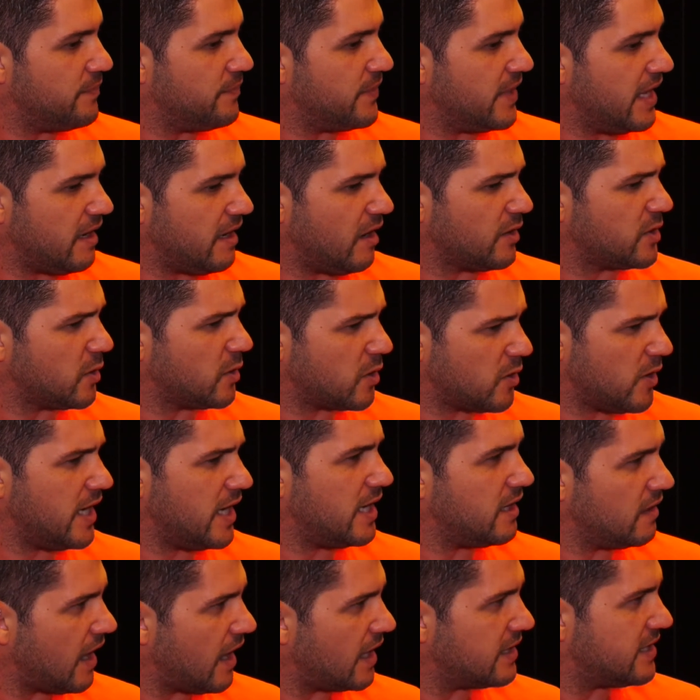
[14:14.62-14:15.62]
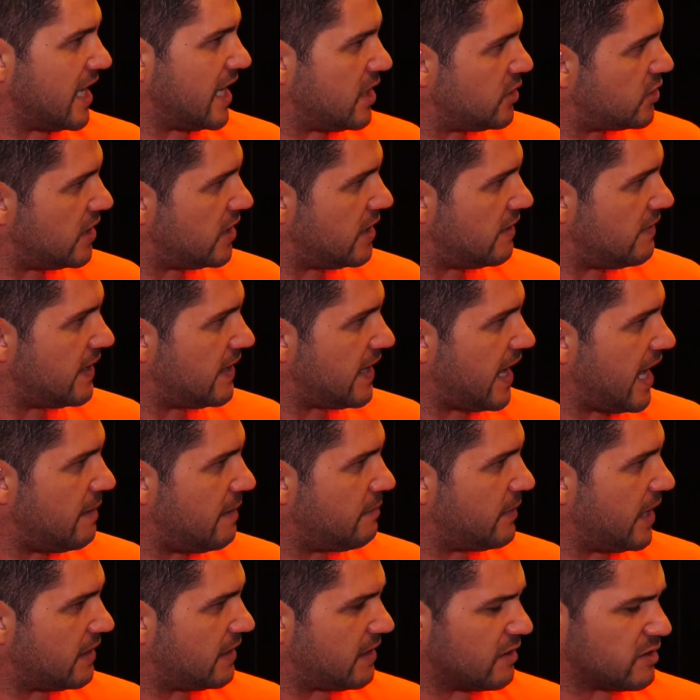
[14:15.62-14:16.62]
it also created a lot of tension in the
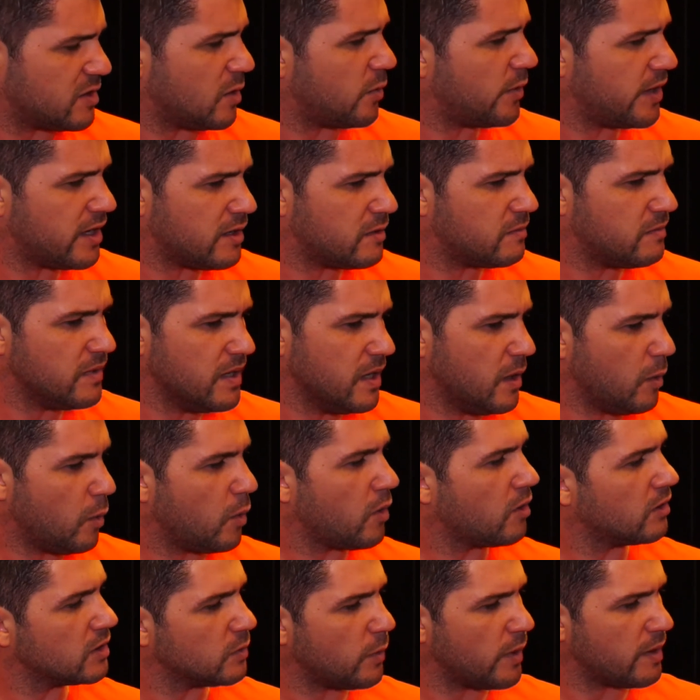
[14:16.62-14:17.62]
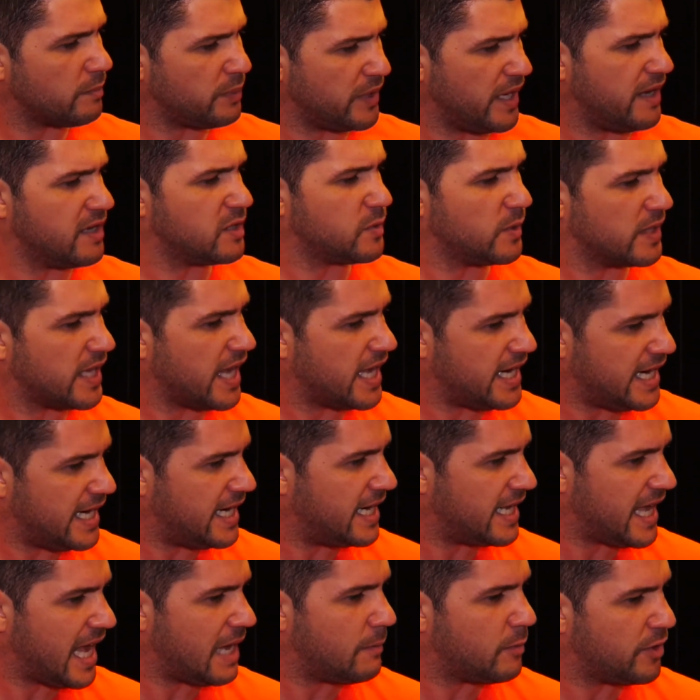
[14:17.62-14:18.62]
game. Like there's a weird world where players would get in
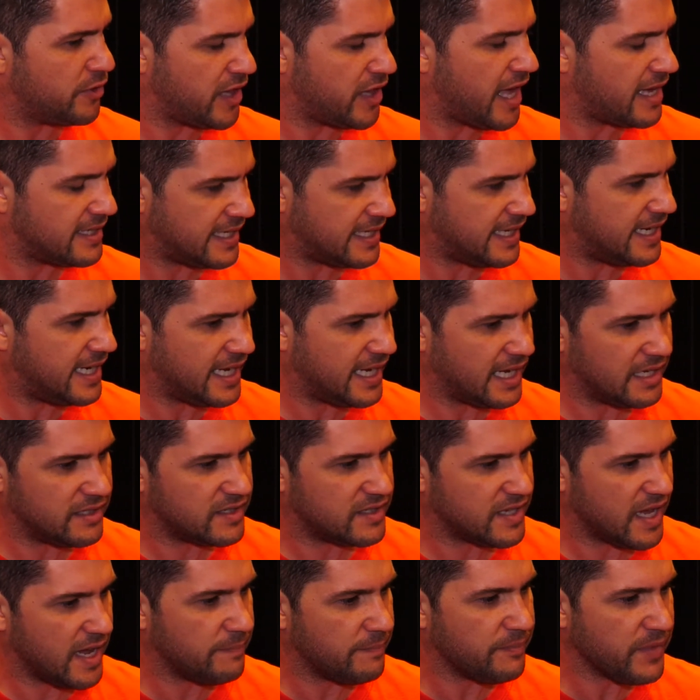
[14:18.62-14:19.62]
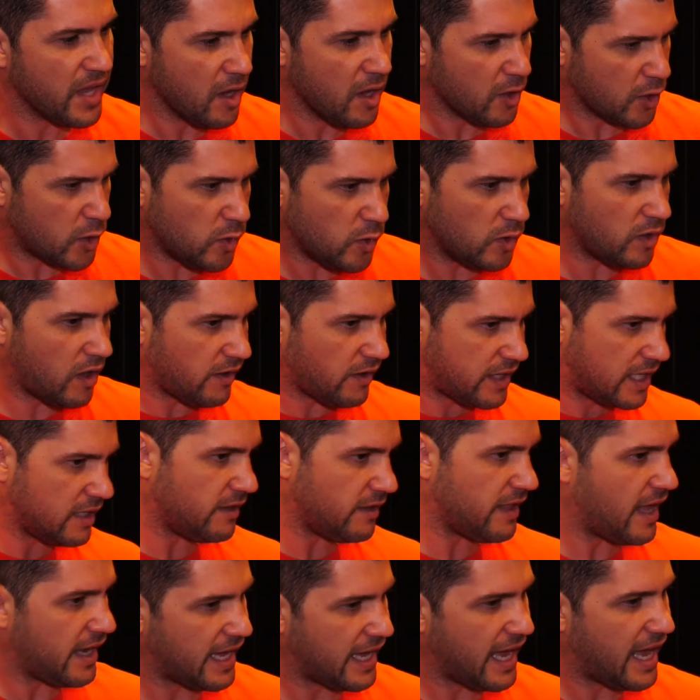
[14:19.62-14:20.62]
a game with last hitting and say, cool, I'll kill
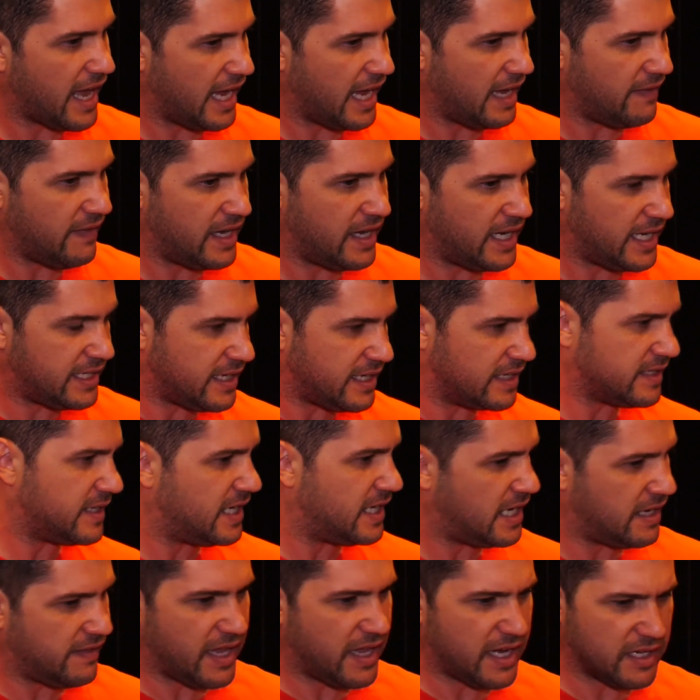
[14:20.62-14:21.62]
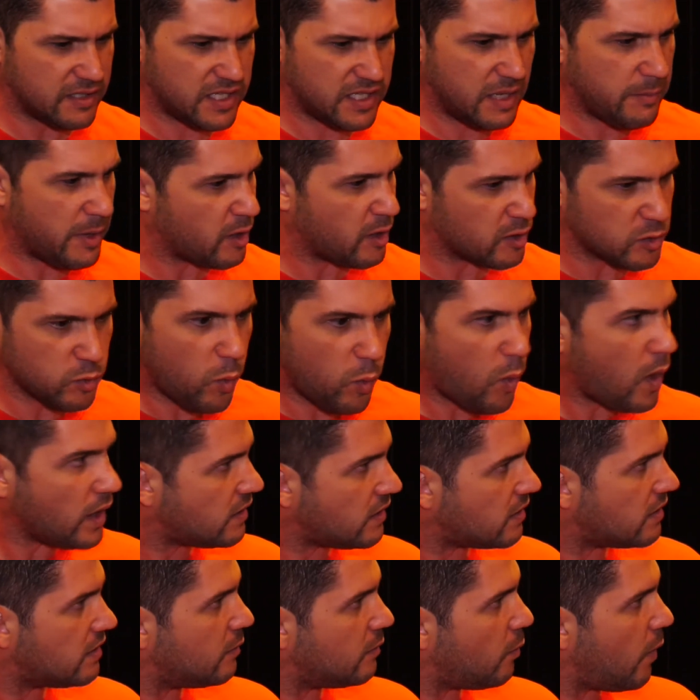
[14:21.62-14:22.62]
that guy, and then he does it, and then his teammate goes, what?
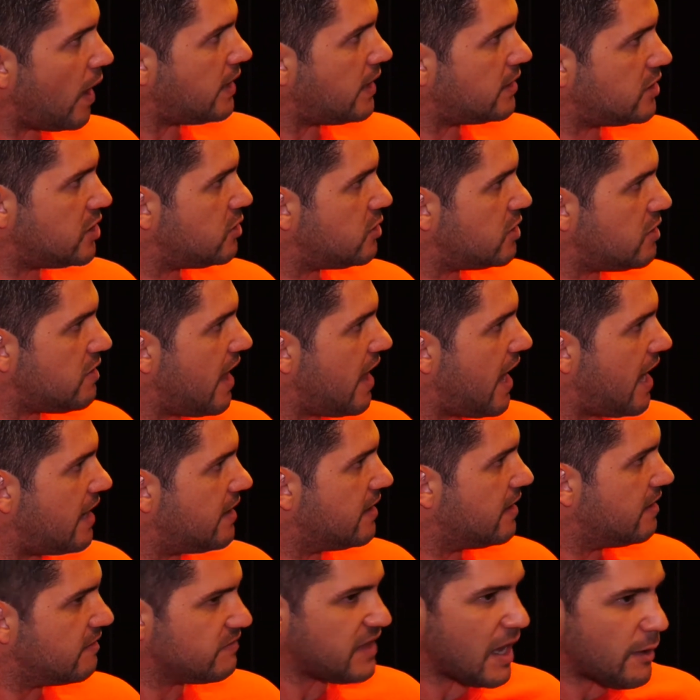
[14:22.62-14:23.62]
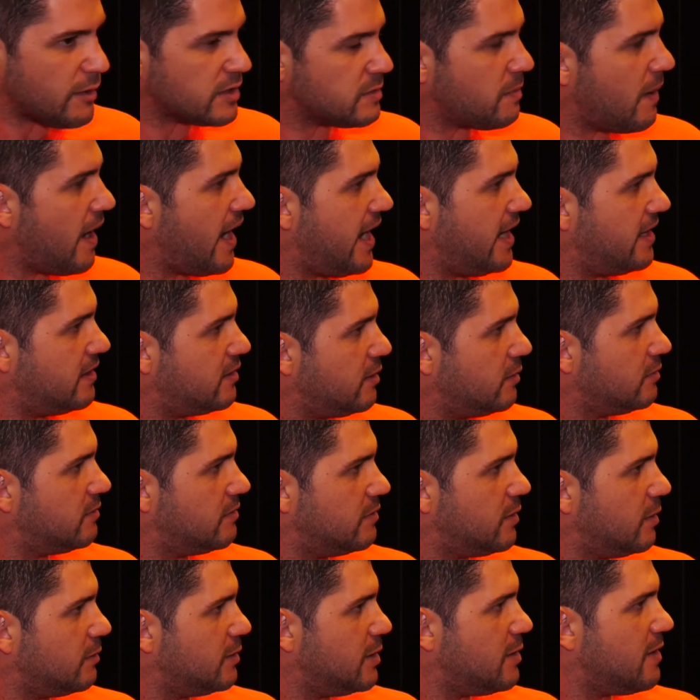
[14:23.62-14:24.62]
Why did you do that? That was mine.
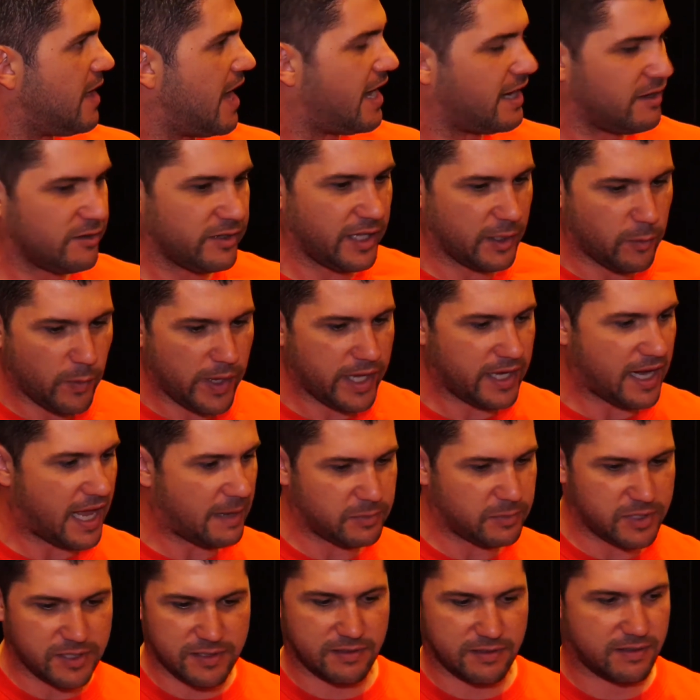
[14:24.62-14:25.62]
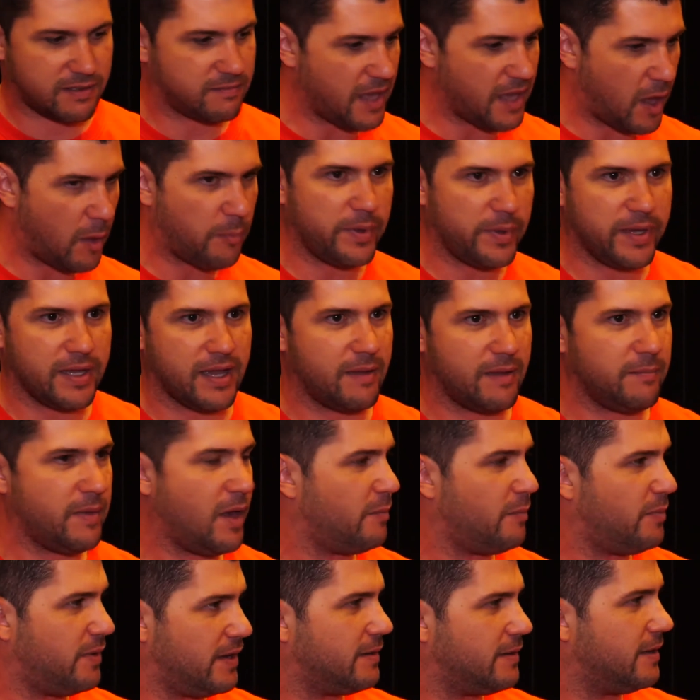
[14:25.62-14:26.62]
Don't do that. And you're like, wait, I'm just helping. I'm
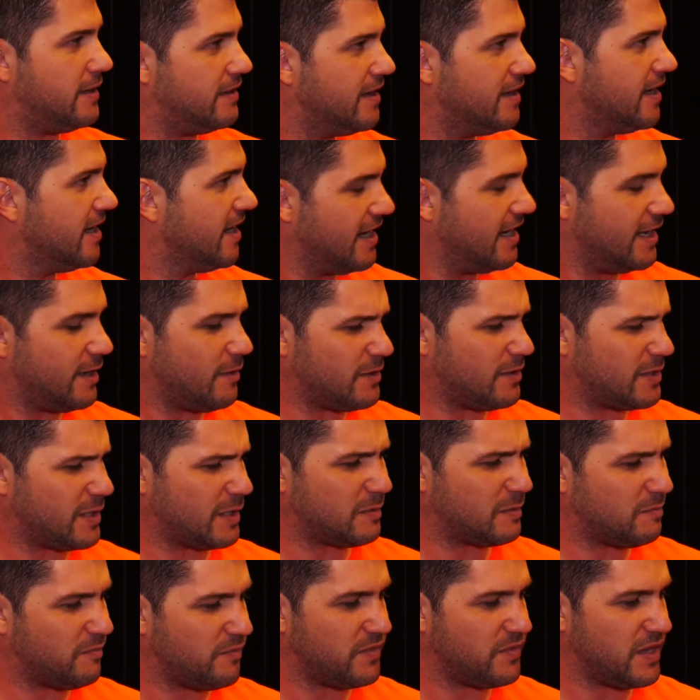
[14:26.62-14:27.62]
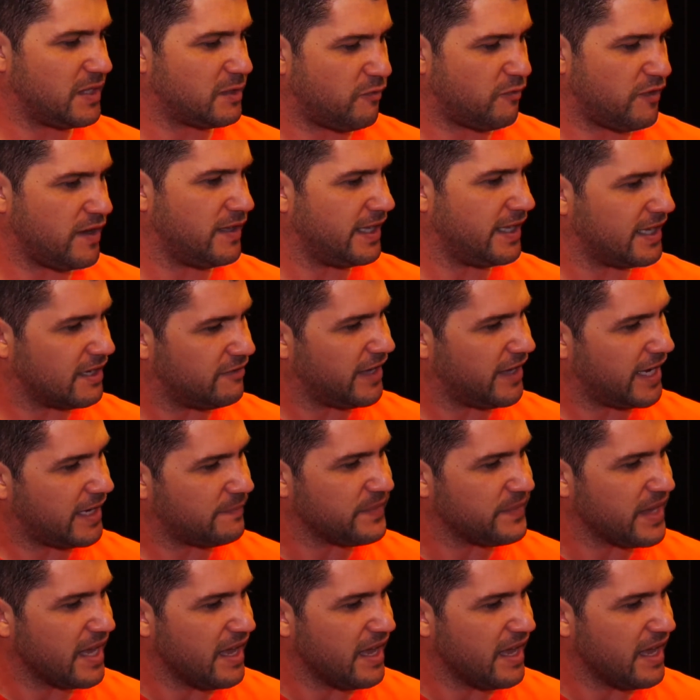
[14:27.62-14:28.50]
helping. And there's this feeling of like,